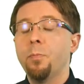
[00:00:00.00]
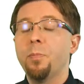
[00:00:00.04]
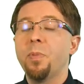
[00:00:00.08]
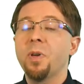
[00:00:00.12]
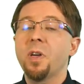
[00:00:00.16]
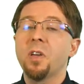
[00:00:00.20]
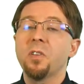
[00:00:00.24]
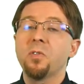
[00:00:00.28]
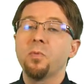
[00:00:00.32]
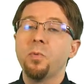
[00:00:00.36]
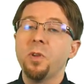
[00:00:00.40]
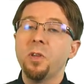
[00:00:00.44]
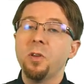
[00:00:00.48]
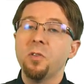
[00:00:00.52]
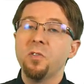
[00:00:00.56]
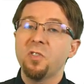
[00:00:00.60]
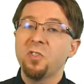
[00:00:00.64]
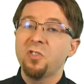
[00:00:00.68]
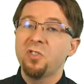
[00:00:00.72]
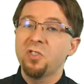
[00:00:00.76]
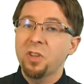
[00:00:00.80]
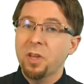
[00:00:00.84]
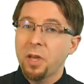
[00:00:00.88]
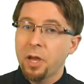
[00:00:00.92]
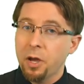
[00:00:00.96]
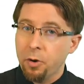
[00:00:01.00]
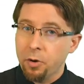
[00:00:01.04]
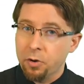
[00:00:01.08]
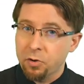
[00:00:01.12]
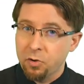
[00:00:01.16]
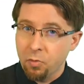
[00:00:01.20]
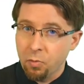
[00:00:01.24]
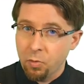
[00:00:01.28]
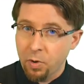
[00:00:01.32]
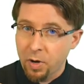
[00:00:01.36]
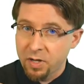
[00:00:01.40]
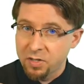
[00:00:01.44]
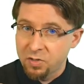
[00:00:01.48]
because we use it to
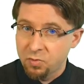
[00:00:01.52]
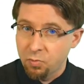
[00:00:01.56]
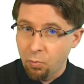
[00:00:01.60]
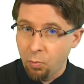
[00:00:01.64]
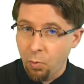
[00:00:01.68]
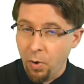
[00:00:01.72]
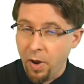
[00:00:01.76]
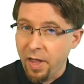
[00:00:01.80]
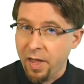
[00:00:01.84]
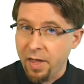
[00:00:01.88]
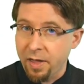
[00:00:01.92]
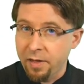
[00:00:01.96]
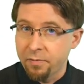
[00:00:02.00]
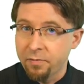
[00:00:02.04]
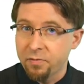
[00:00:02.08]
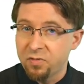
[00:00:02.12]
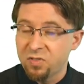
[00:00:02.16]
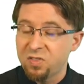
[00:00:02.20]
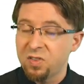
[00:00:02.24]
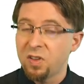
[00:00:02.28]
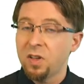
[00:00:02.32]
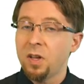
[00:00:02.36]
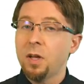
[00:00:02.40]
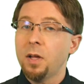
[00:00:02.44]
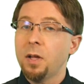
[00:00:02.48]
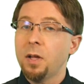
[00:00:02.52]
characterize waves,